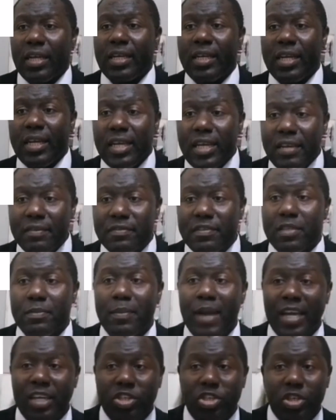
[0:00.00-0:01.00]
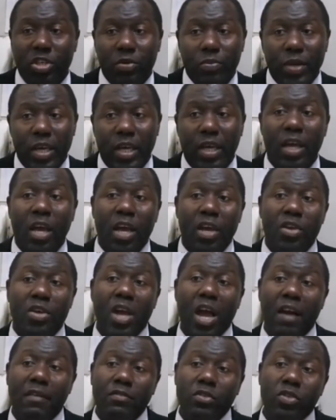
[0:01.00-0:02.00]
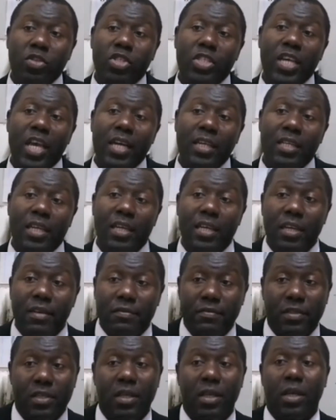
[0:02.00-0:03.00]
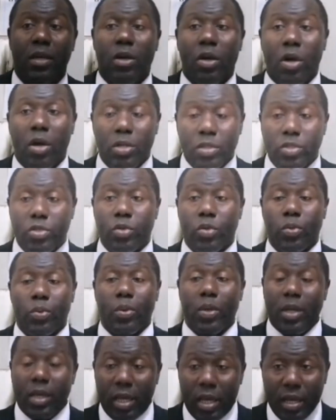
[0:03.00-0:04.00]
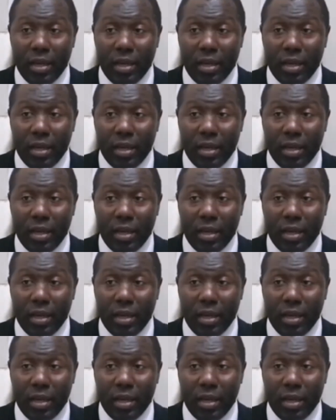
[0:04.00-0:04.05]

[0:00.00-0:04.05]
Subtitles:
the lift machinery, you have to check the lifts also.